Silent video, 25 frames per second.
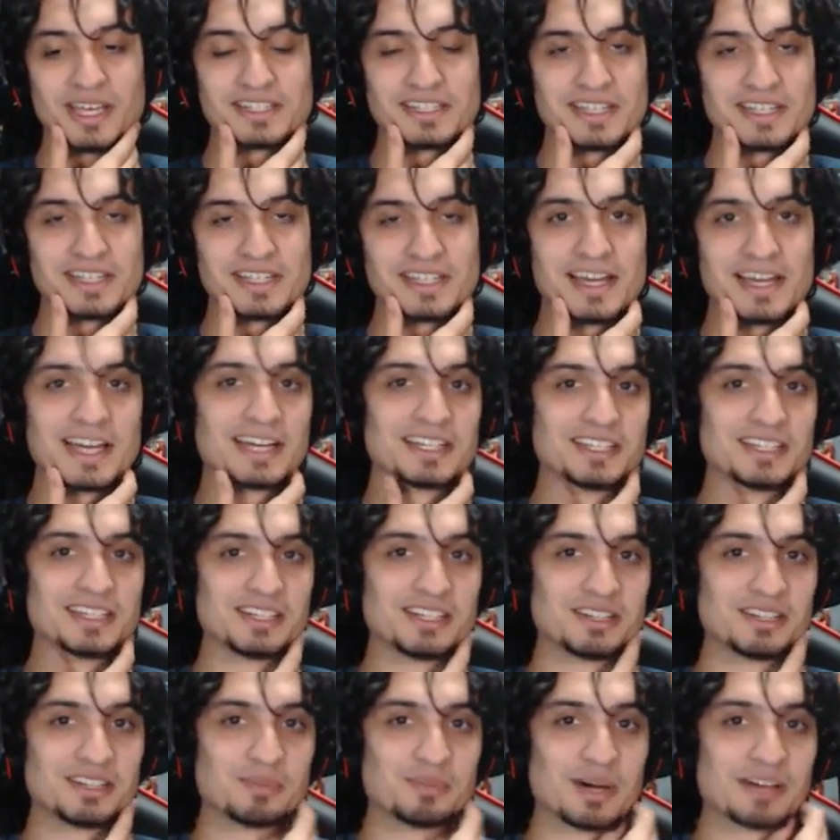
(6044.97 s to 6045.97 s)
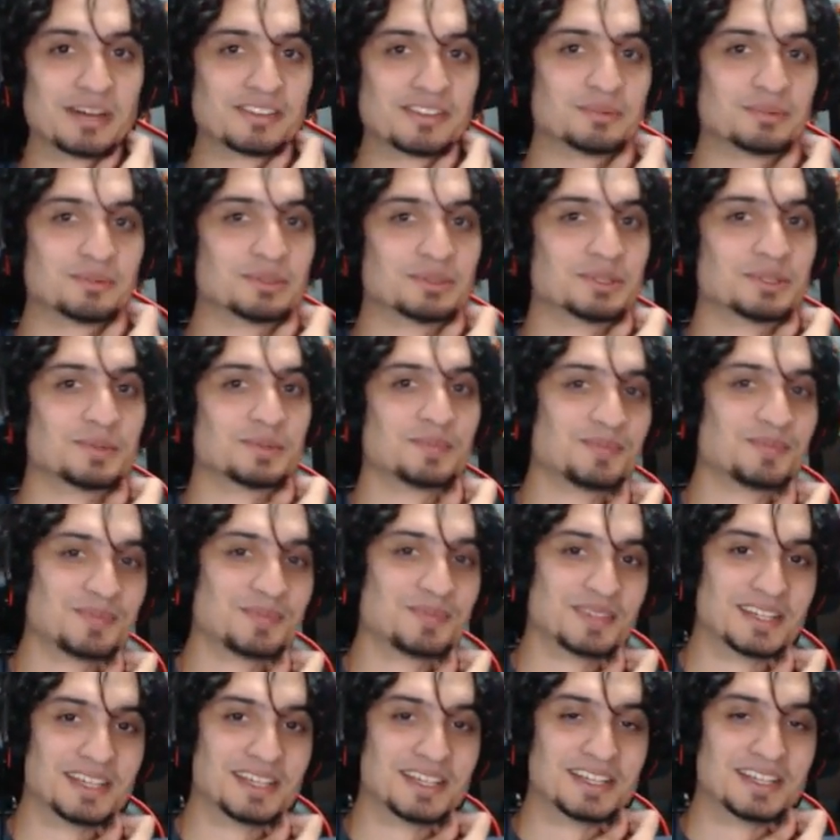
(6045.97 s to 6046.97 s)
Yeah, it is possible
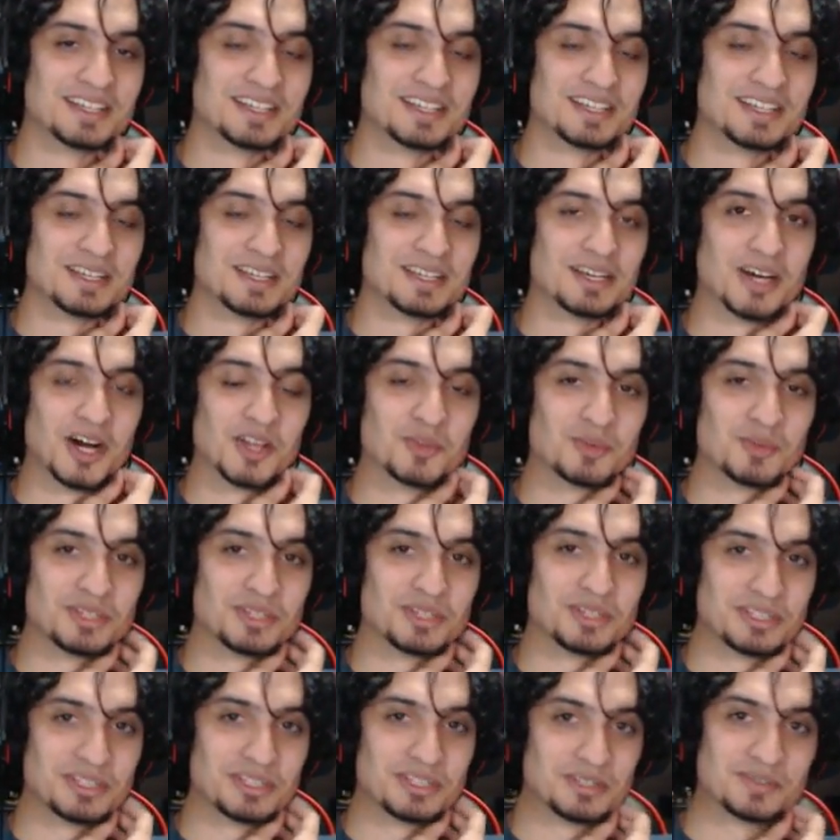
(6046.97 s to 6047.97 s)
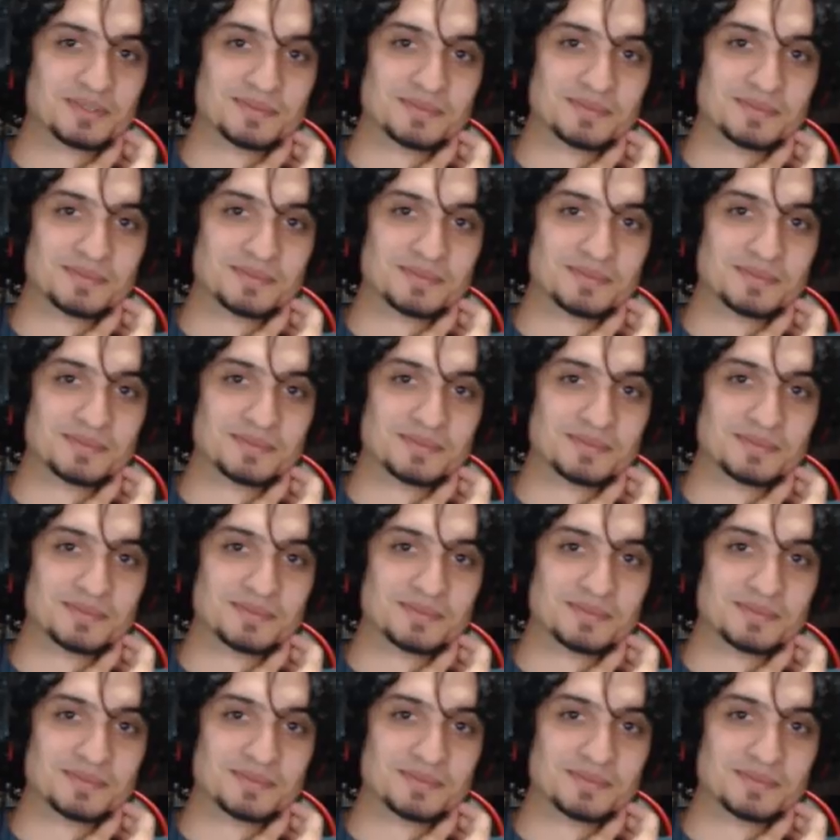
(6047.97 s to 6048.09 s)
on the Wii U,